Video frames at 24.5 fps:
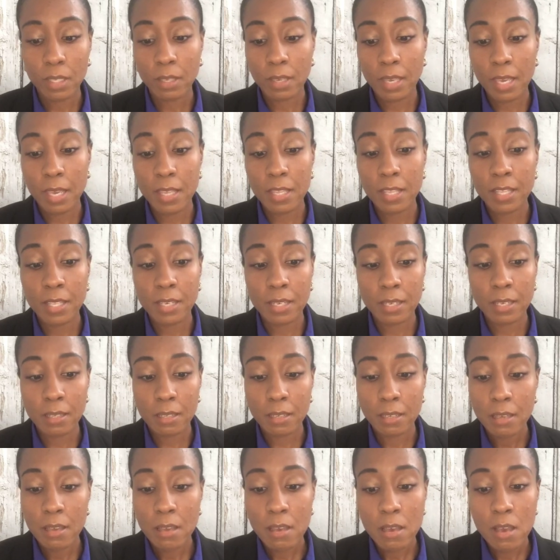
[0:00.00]
And
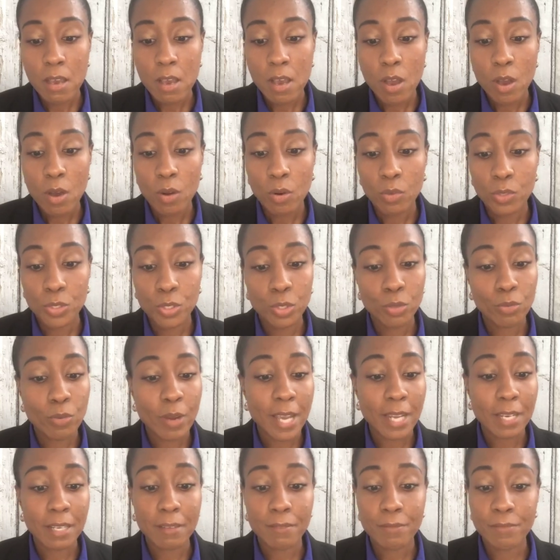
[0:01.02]
you're
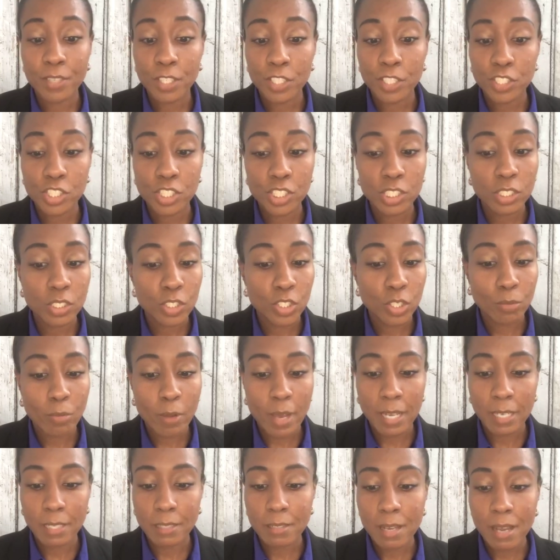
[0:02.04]
writing fiction, you're
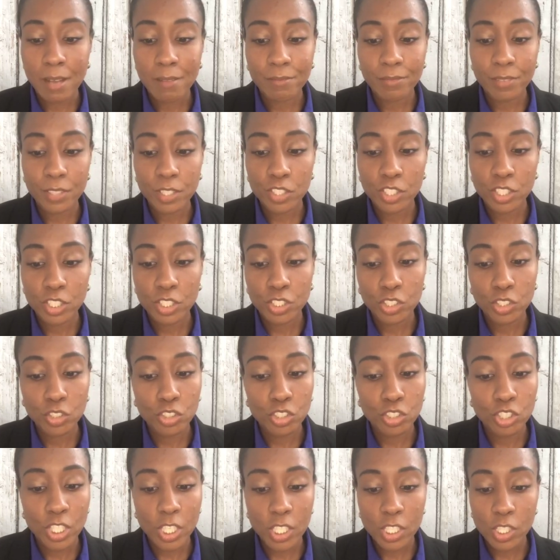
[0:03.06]
writing nonfiction, you're
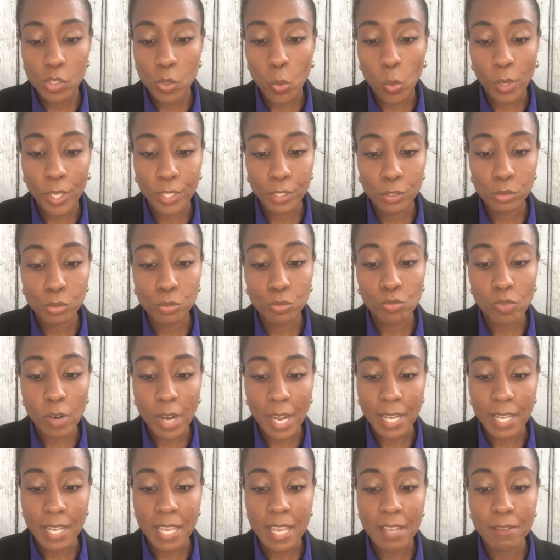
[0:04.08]
just going to
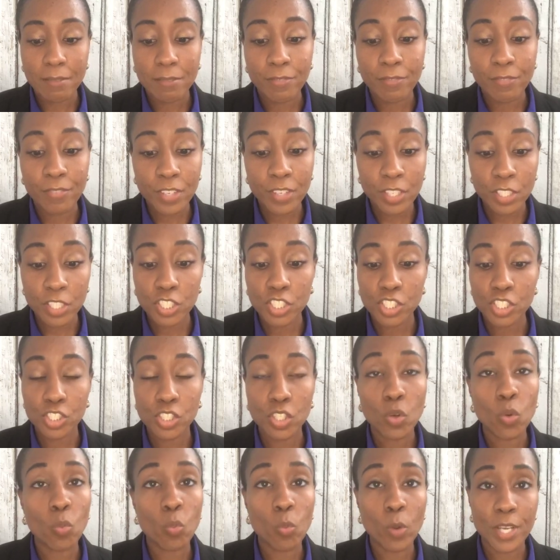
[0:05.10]
write and finish
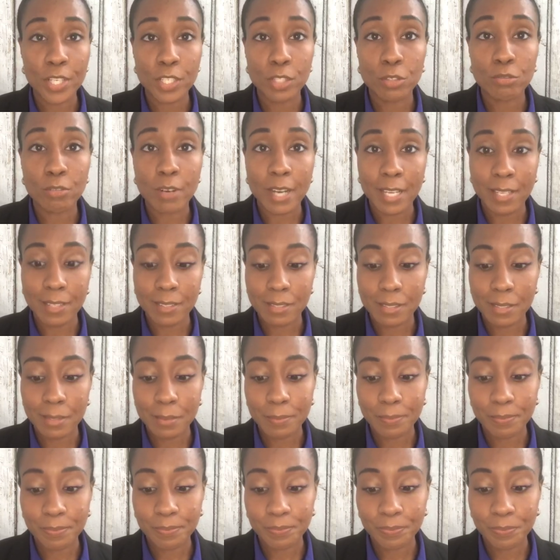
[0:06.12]
what you write.
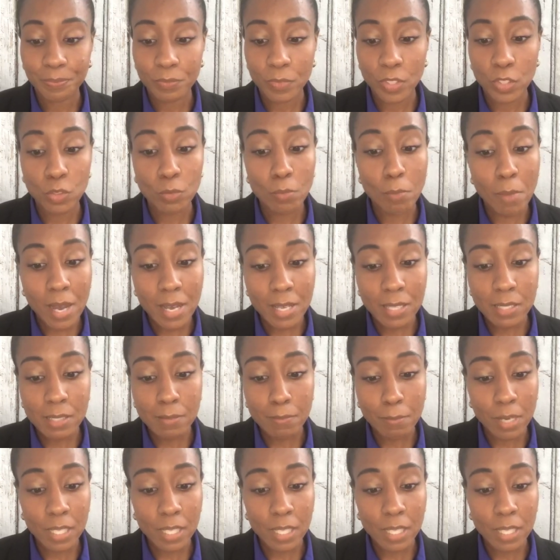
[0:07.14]
You must